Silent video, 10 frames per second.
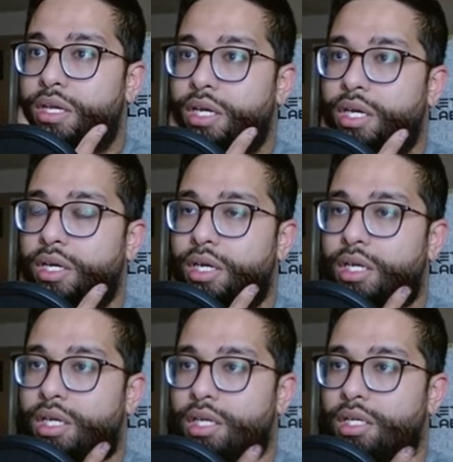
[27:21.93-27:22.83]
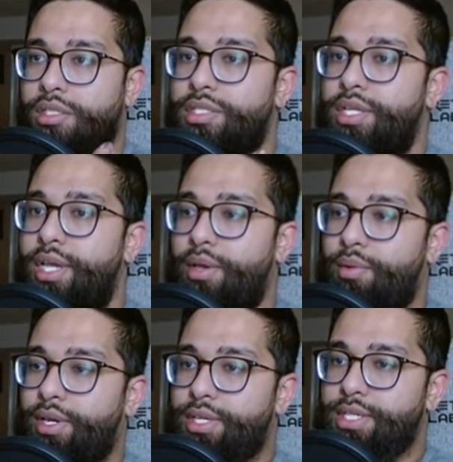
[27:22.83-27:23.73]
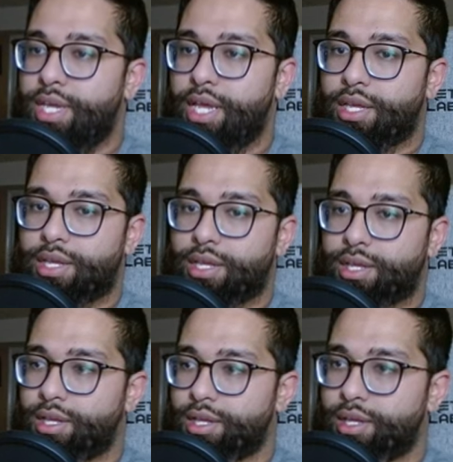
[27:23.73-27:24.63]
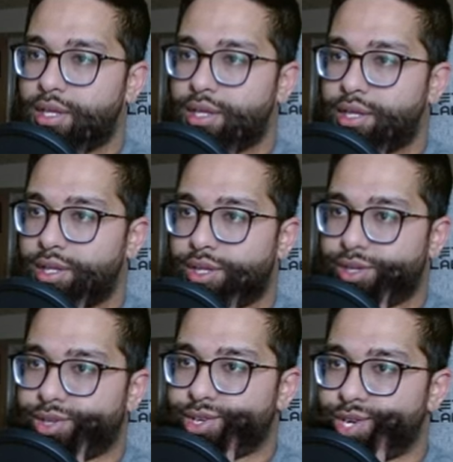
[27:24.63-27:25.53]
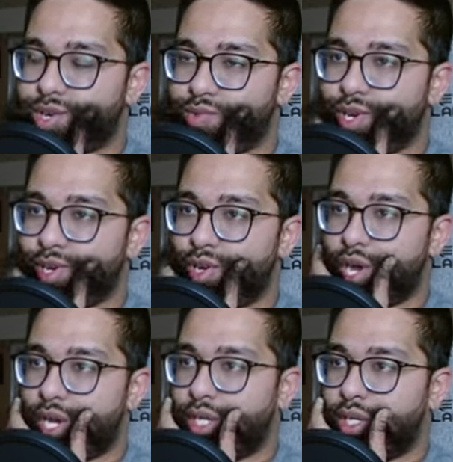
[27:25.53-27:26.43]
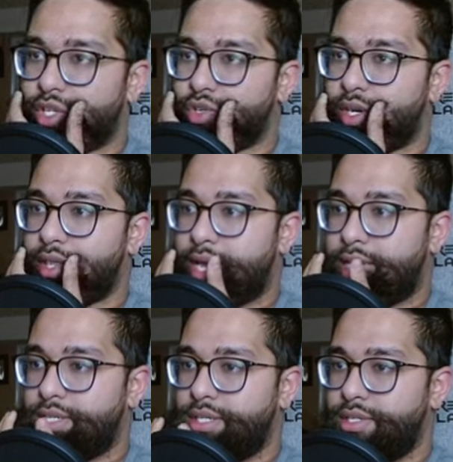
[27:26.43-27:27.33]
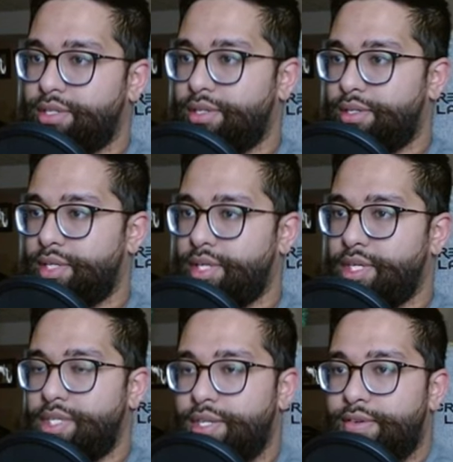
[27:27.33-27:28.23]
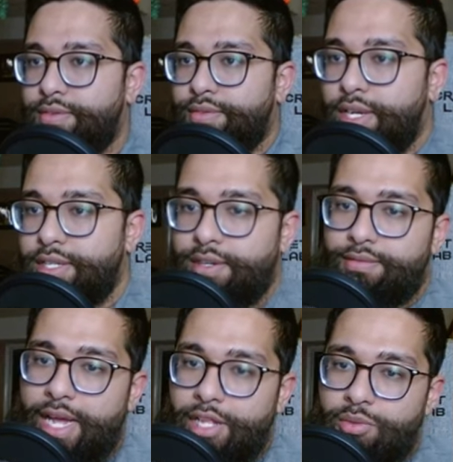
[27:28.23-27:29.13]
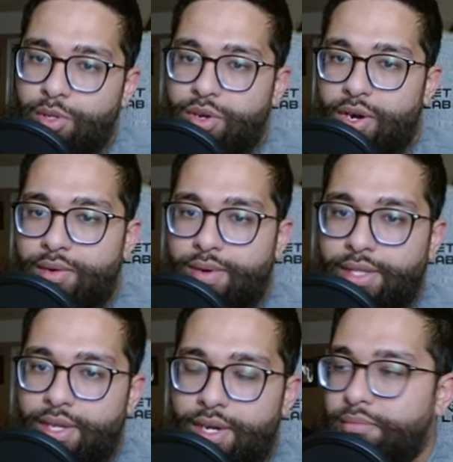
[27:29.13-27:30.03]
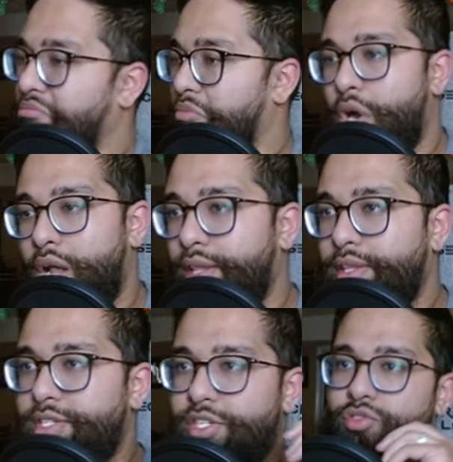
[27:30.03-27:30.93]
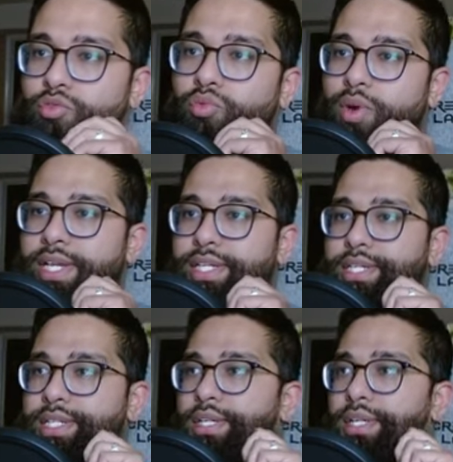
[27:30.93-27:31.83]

Uh, this is a hit we're going to take. Uh, we are not going to trigger that. That is a that is a valuable card right there. All of this is great.